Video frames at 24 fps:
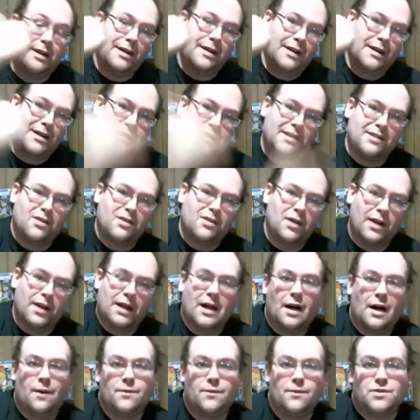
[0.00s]
this is going to
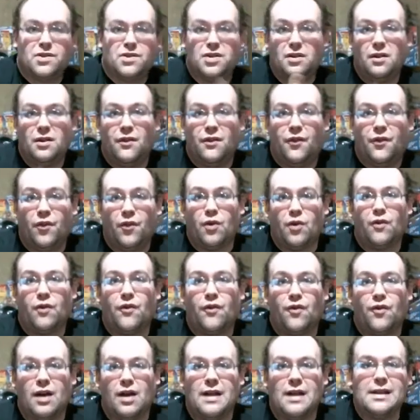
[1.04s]
come to the
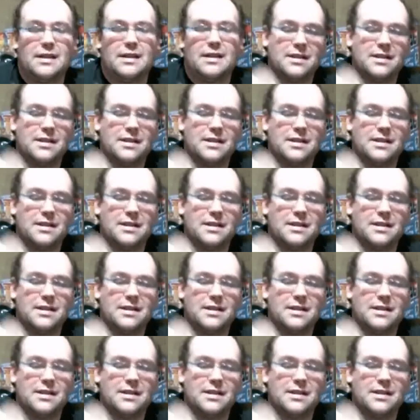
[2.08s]
forefront.